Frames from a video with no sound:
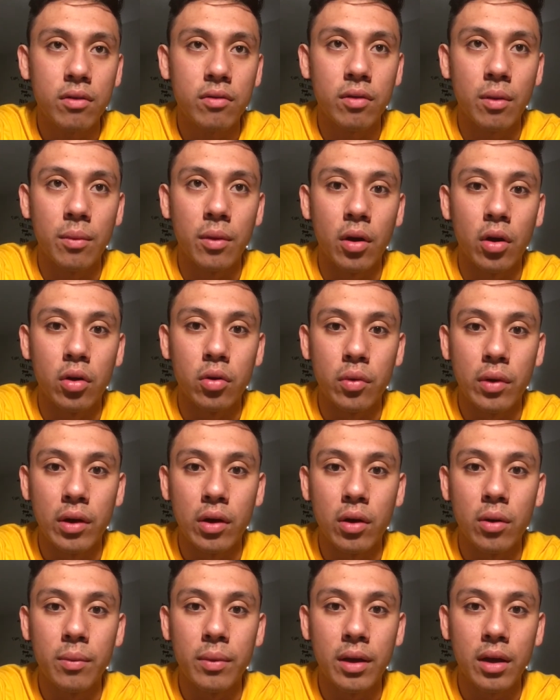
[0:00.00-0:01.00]
from the
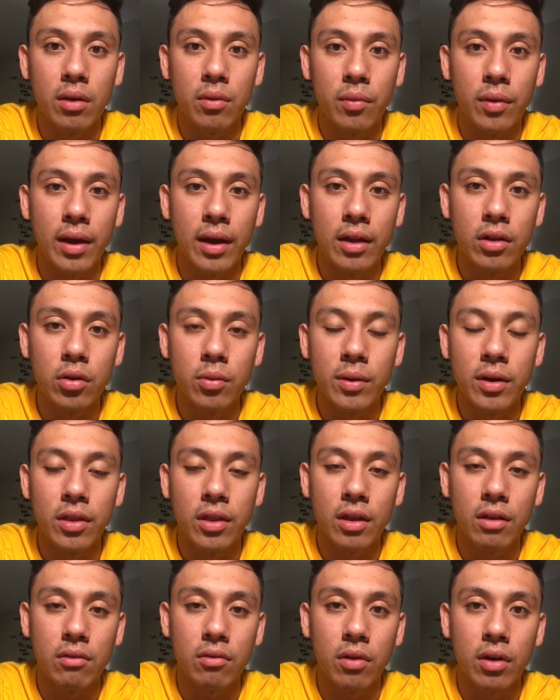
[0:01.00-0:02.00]
Arduino because we had too many
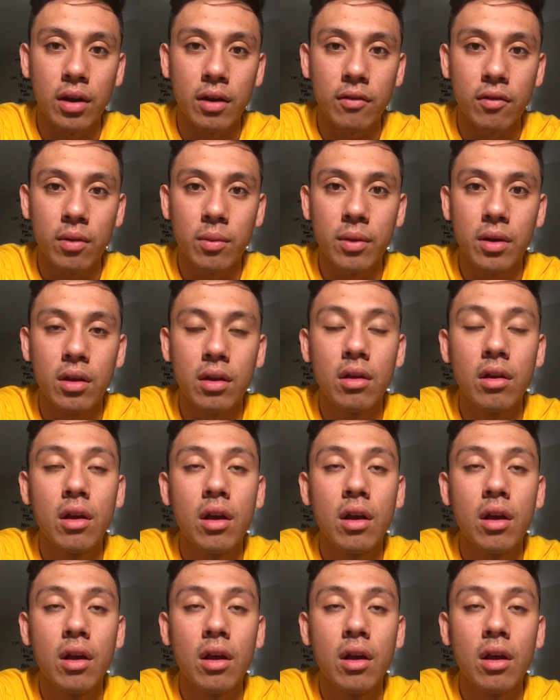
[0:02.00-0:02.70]
things running from it.